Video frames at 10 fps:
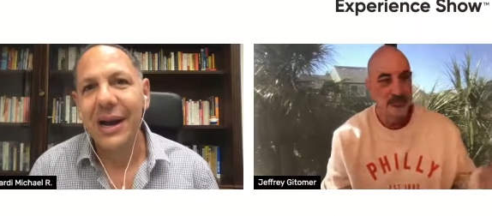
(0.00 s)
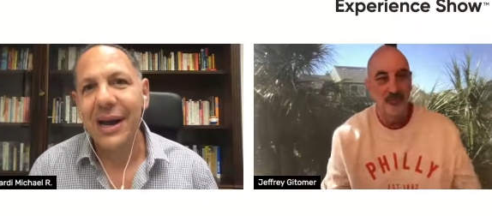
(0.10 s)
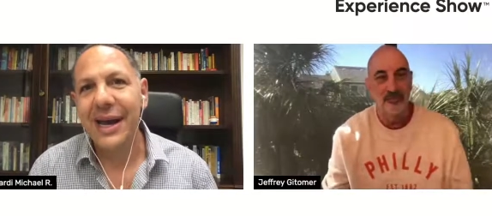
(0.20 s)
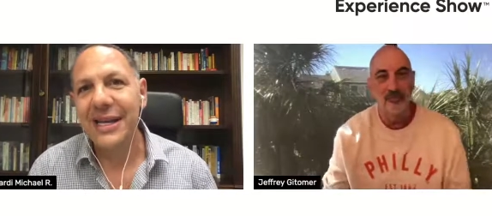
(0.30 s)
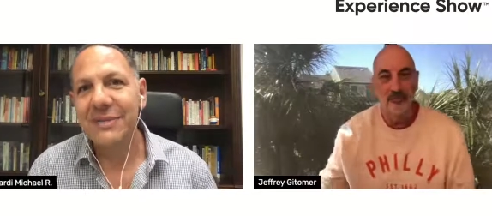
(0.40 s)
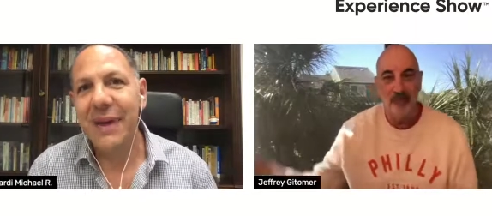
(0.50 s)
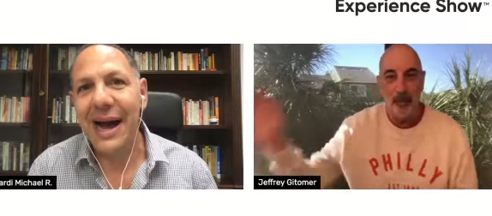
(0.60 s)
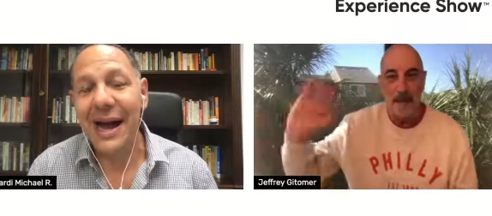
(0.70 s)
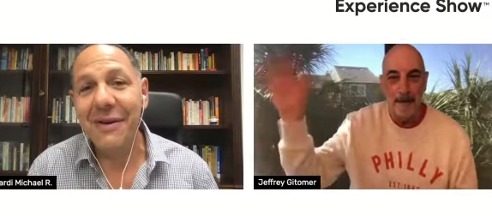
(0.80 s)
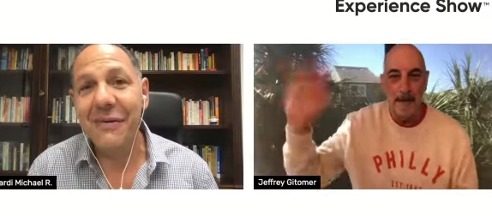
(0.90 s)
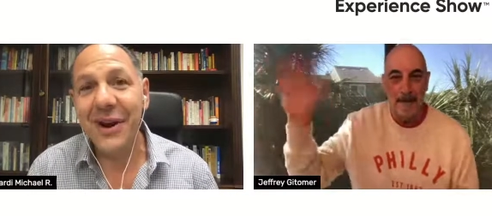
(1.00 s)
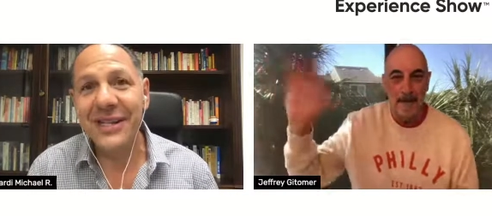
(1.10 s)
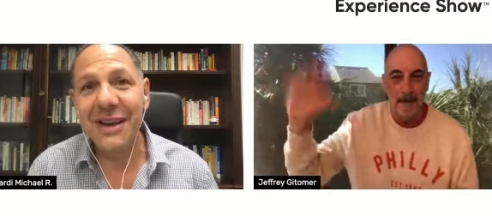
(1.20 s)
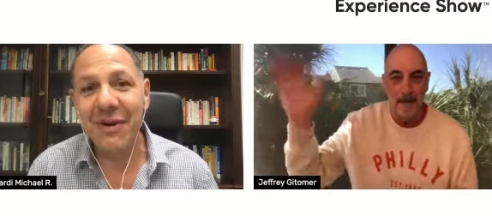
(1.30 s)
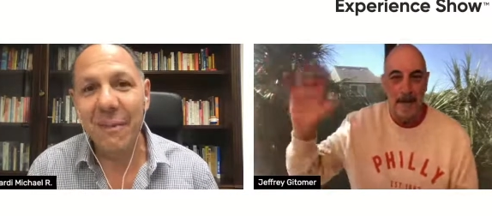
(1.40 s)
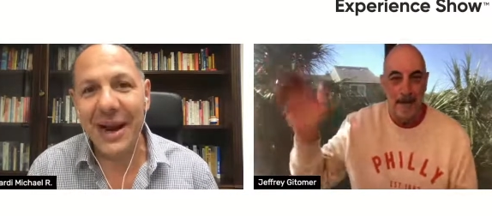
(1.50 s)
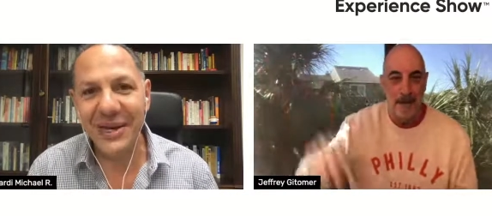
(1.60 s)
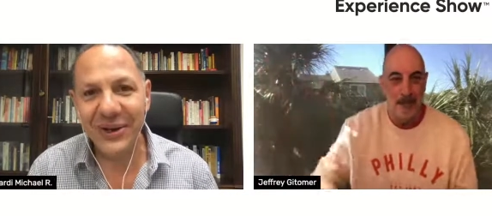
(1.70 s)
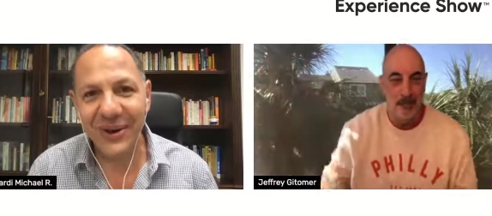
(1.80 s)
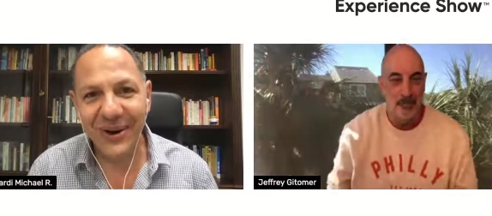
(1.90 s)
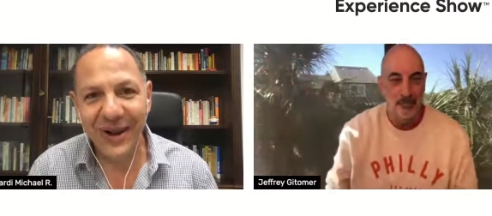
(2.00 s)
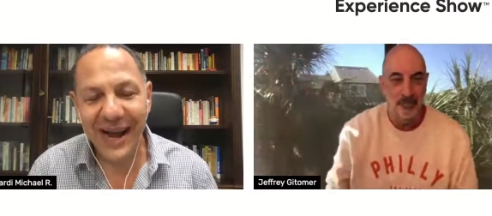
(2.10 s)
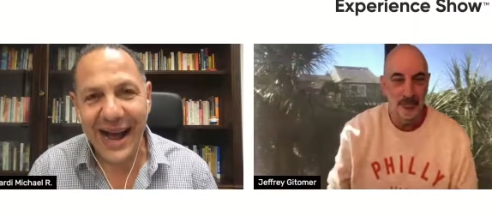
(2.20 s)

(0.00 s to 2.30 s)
Speaker 1: He's my first ever mentor.